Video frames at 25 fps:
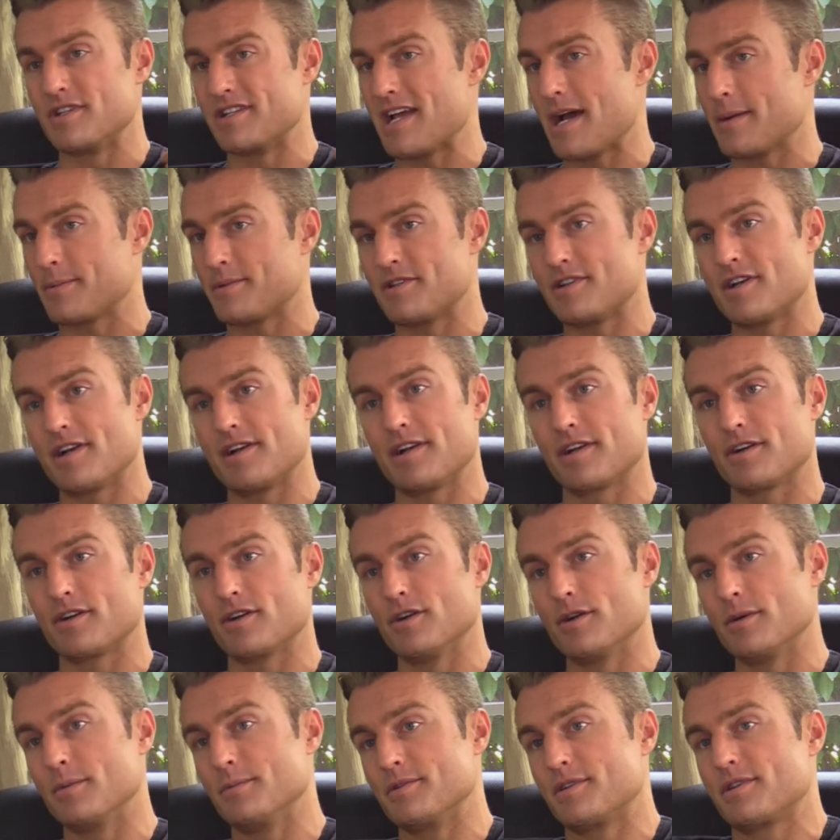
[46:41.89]
adaptogenic
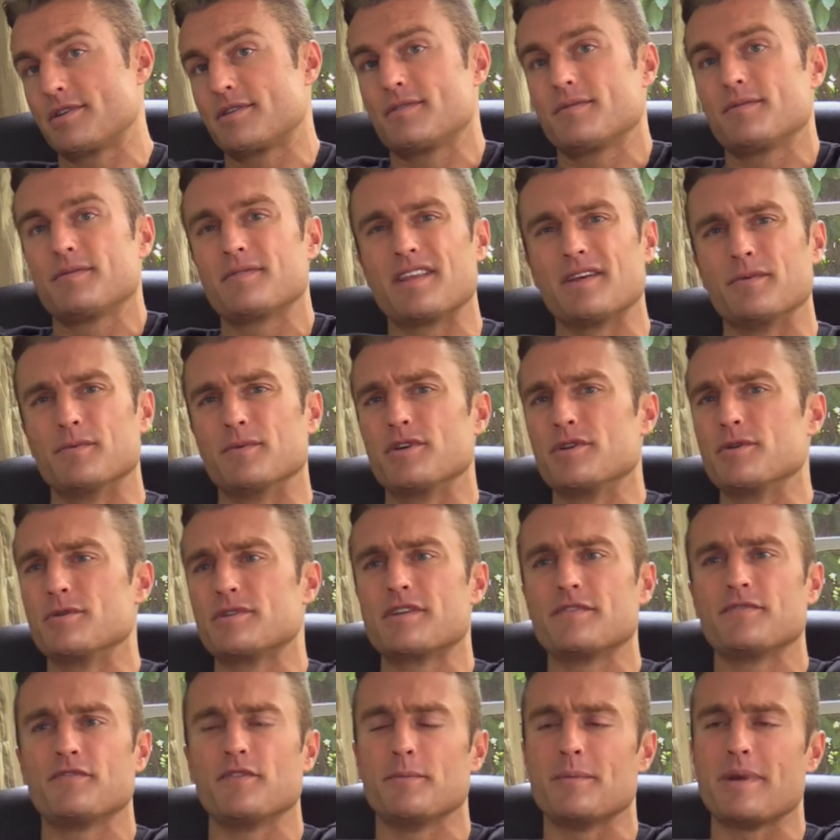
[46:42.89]
herbs that
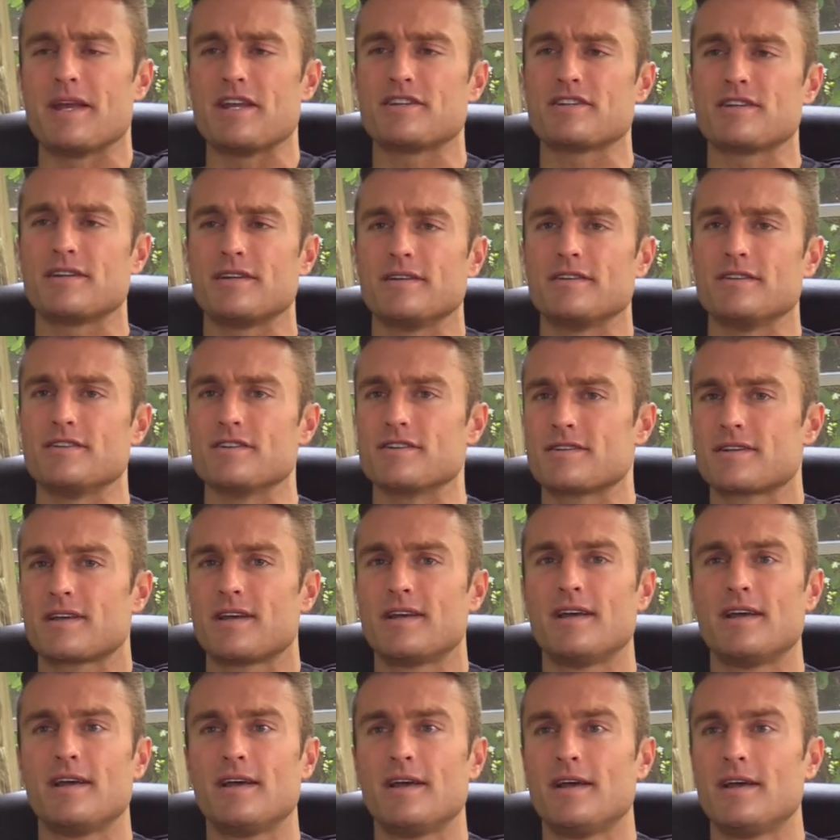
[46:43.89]
reduce inflammation, just